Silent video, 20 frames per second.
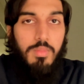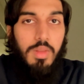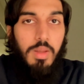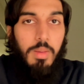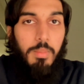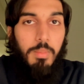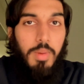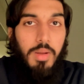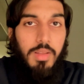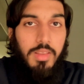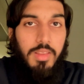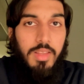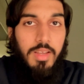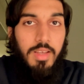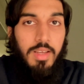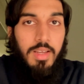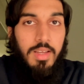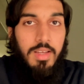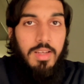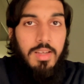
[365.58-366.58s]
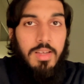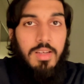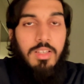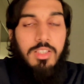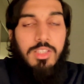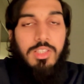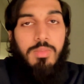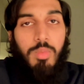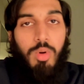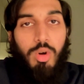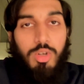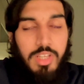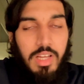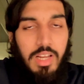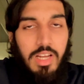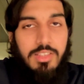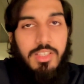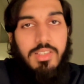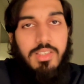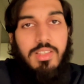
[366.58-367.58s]
But the more
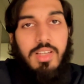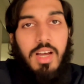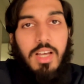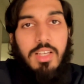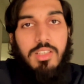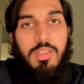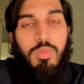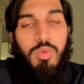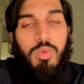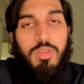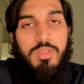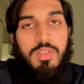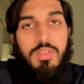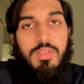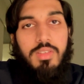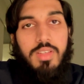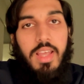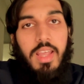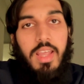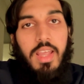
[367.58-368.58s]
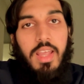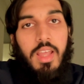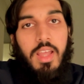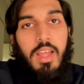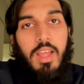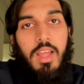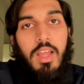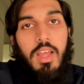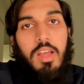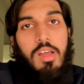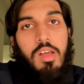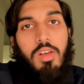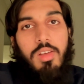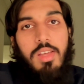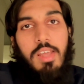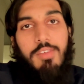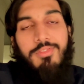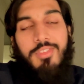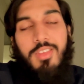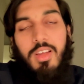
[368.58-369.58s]
challenging task was to say,
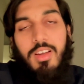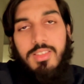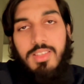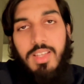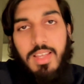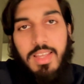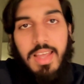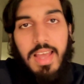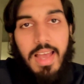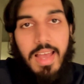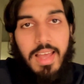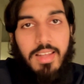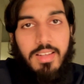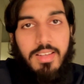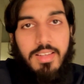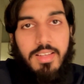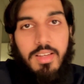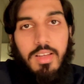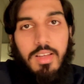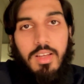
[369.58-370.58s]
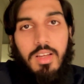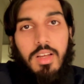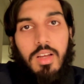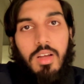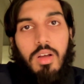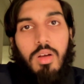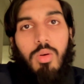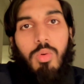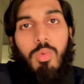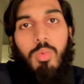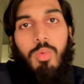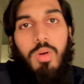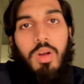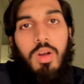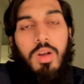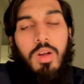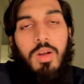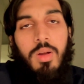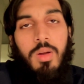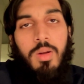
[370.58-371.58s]
okay, if there is a cat,
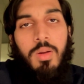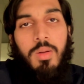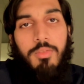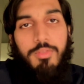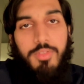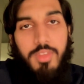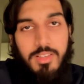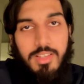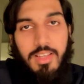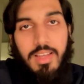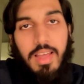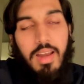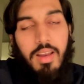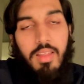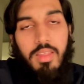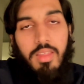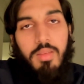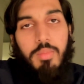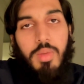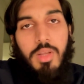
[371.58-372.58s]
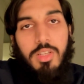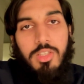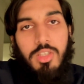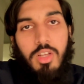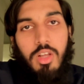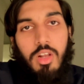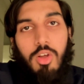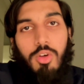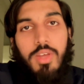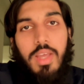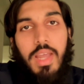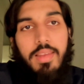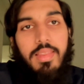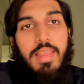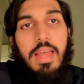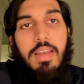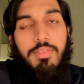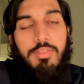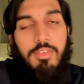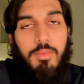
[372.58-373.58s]
if there's a cat in the image, locate
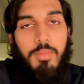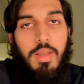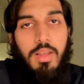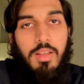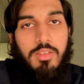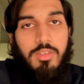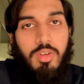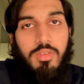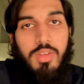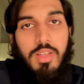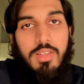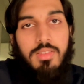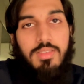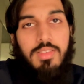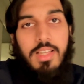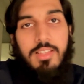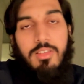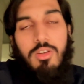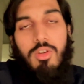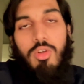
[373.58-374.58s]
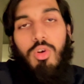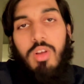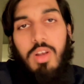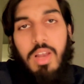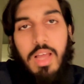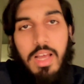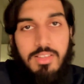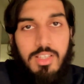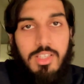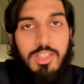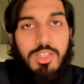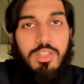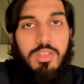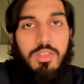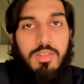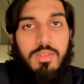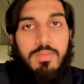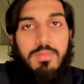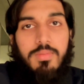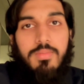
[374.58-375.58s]
that for me. So that's
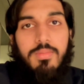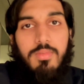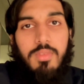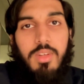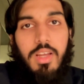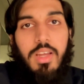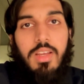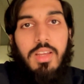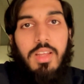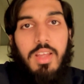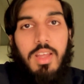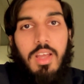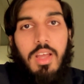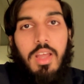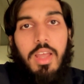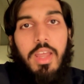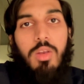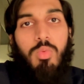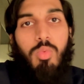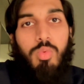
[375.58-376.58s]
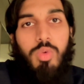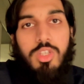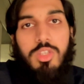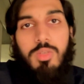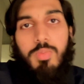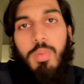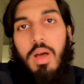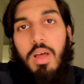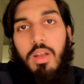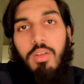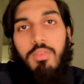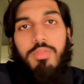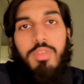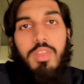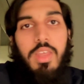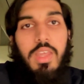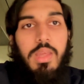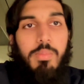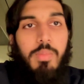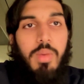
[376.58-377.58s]
localization, right? In which part of
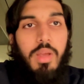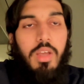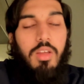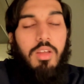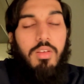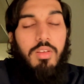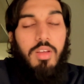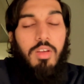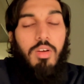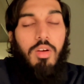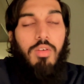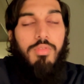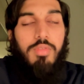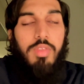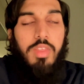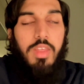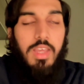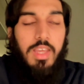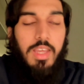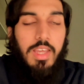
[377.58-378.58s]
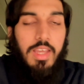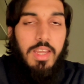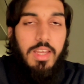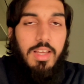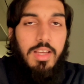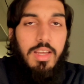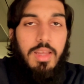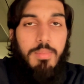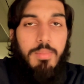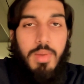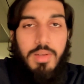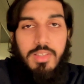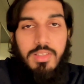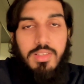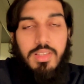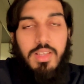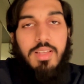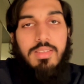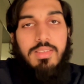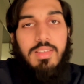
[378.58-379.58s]
the image
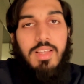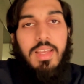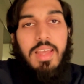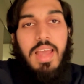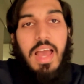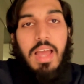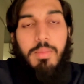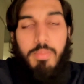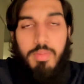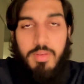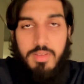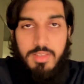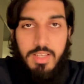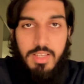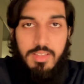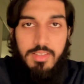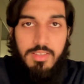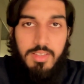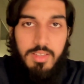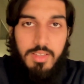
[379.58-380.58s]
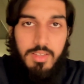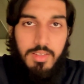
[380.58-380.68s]
is the cat present?